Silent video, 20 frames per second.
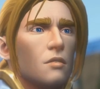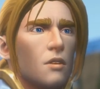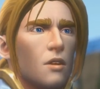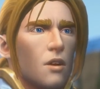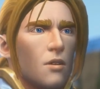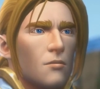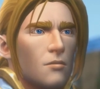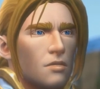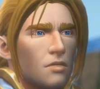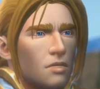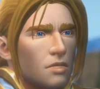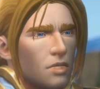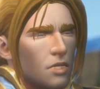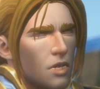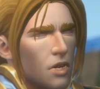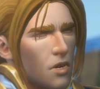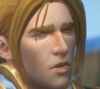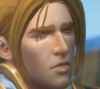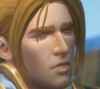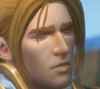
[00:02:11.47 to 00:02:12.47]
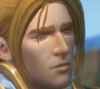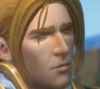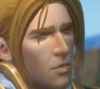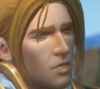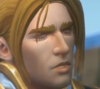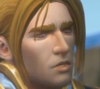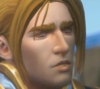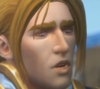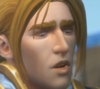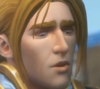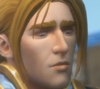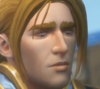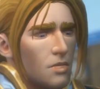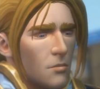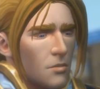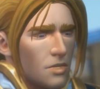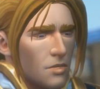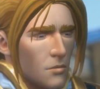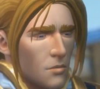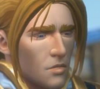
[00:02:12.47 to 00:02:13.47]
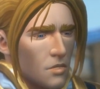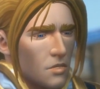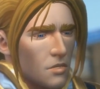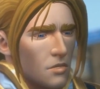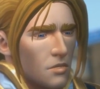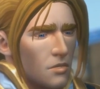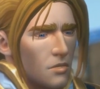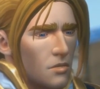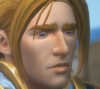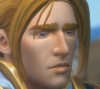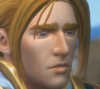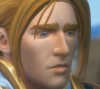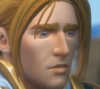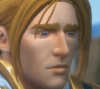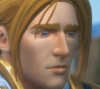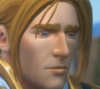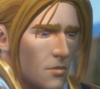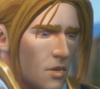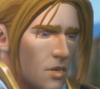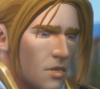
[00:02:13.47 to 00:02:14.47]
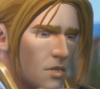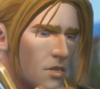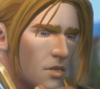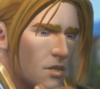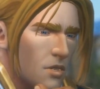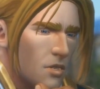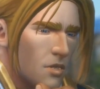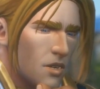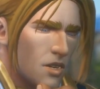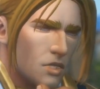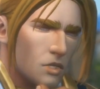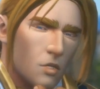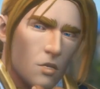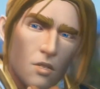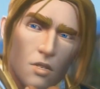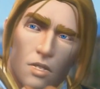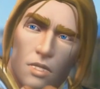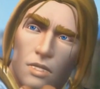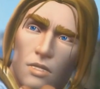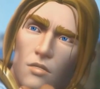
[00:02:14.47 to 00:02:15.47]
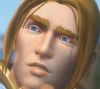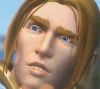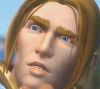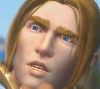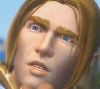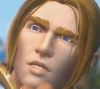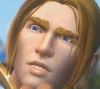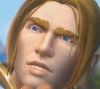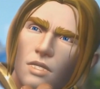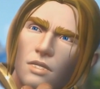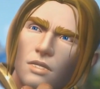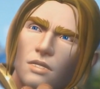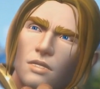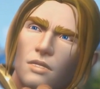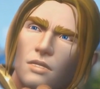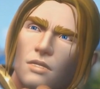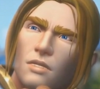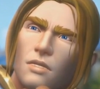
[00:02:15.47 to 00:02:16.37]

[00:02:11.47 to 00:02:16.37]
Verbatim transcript: Goblins aren't the most charming people, but they do things for a reason.